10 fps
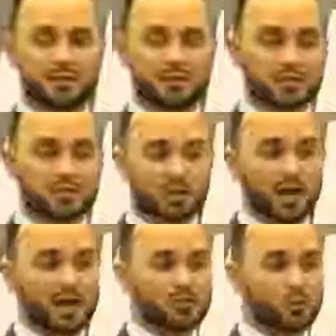These are
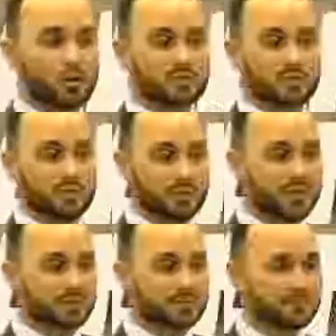God's words to
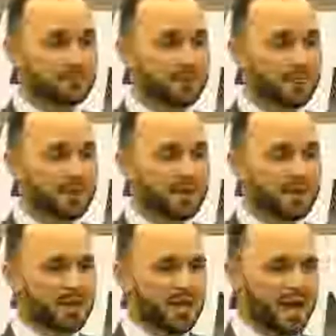me.
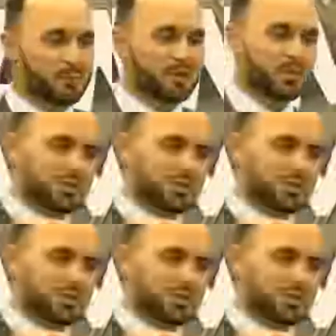And when your